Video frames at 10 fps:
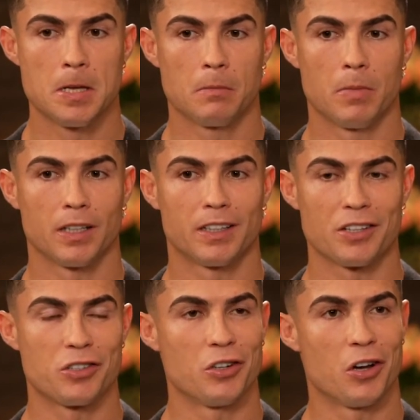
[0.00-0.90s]
But
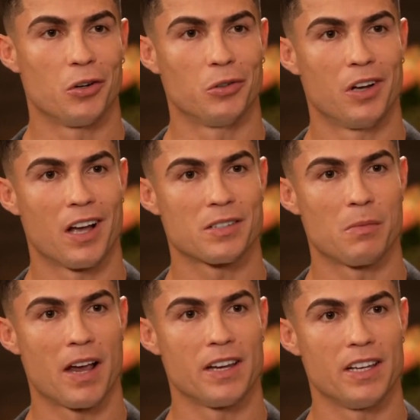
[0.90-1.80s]
as you know, as
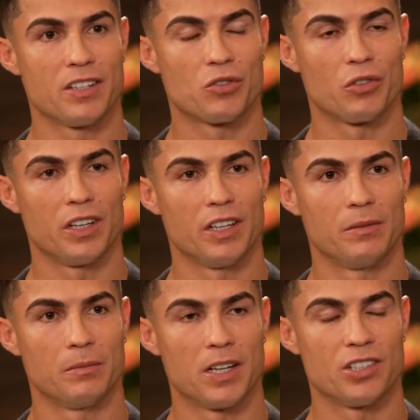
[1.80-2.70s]
my history
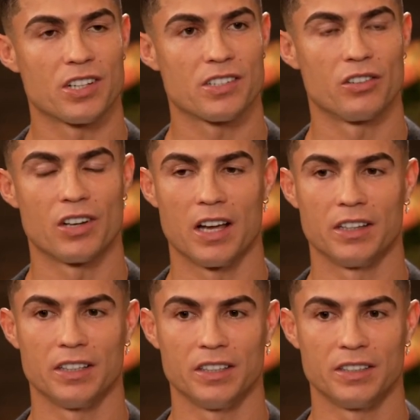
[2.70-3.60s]
in Manchester
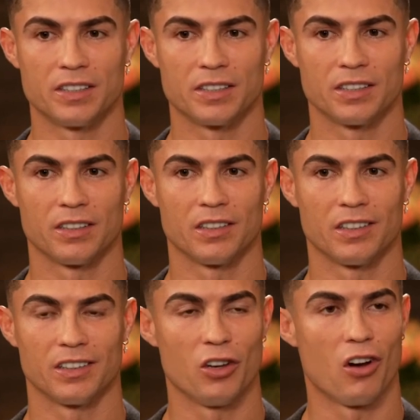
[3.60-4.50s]
United,
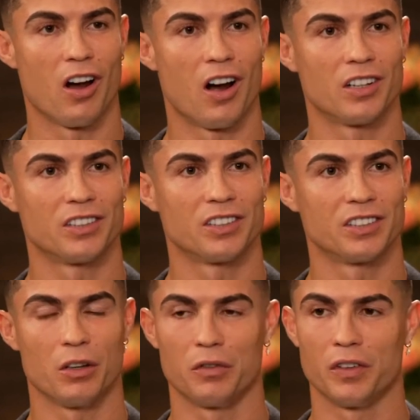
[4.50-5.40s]
your heart,
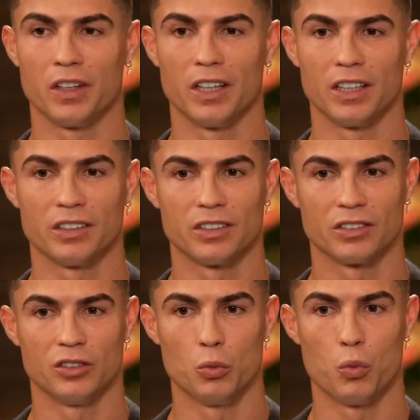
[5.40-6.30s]
your feeling,
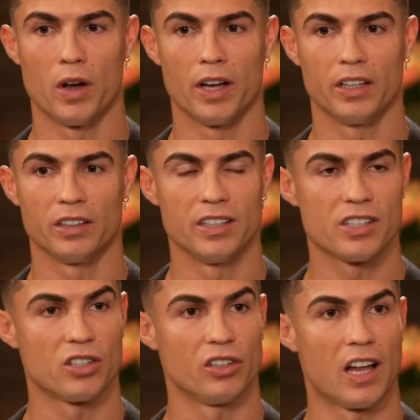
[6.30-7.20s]
the way, the
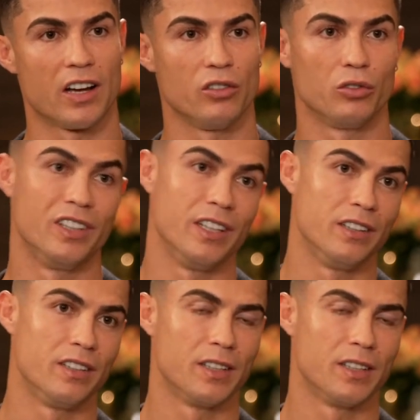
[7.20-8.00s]
history that you did